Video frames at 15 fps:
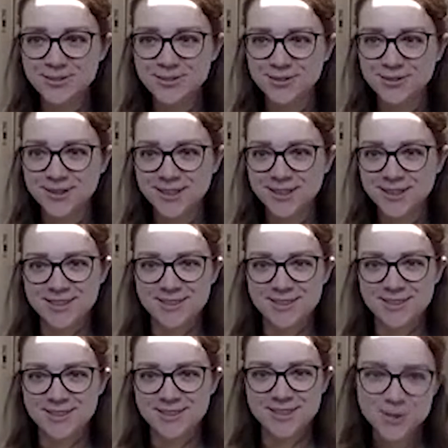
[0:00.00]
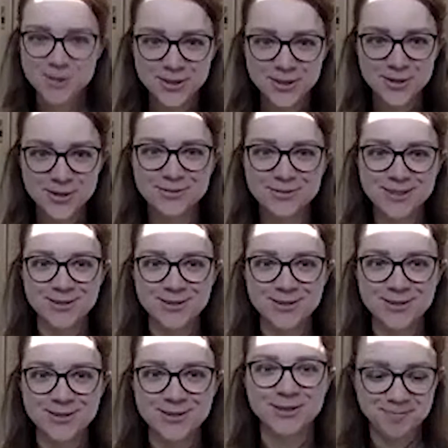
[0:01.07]
the organizers. That's not obvious at
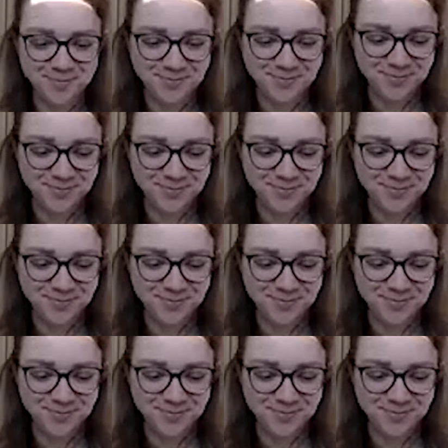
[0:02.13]
all.